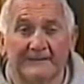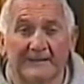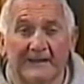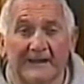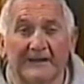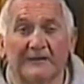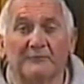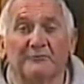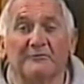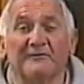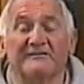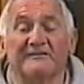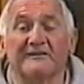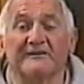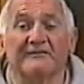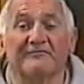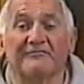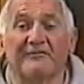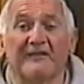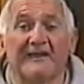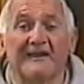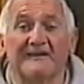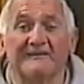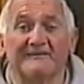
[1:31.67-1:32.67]
And it was just
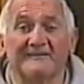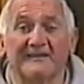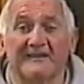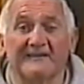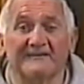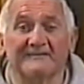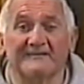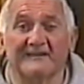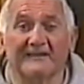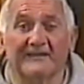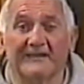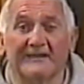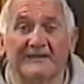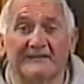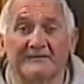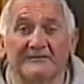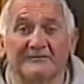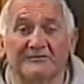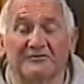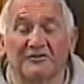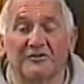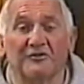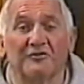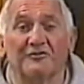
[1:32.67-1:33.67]
fantastic how
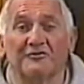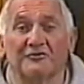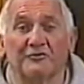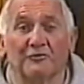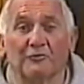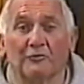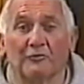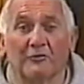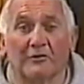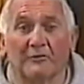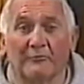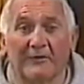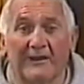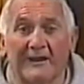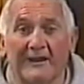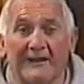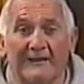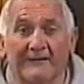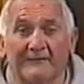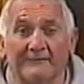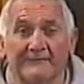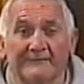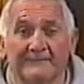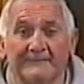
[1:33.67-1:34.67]
you turned it all
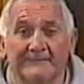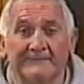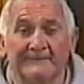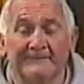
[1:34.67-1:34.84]
around.